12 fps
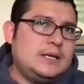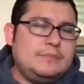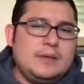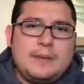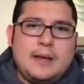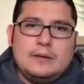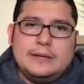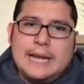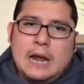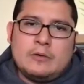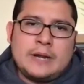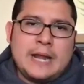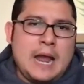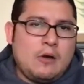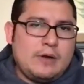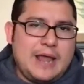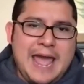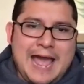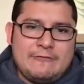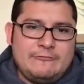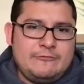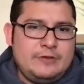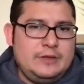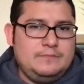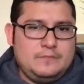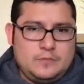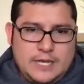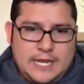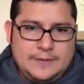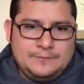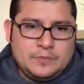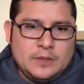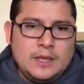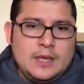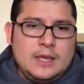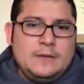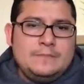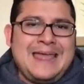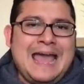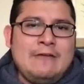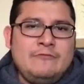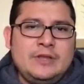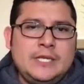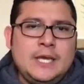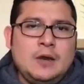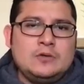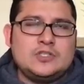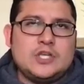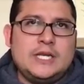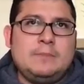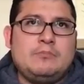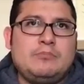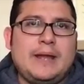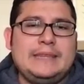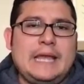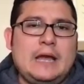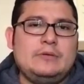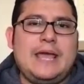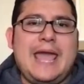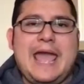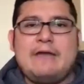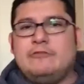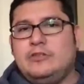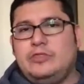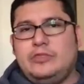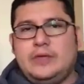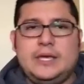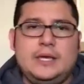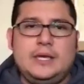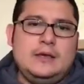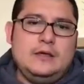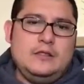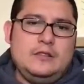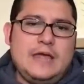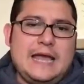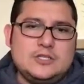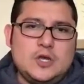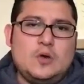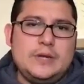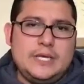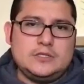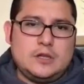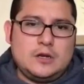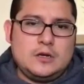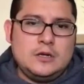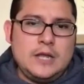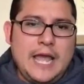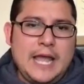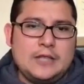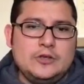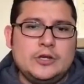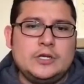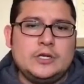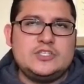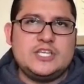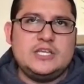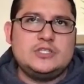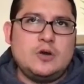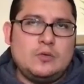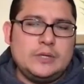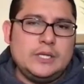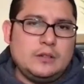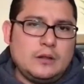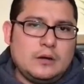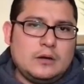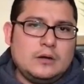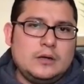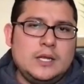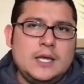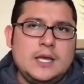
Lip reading: to be about an hour to hour and a half. Okay. That video is going to break down everything that Tony has learned, and you're going to see Tony learn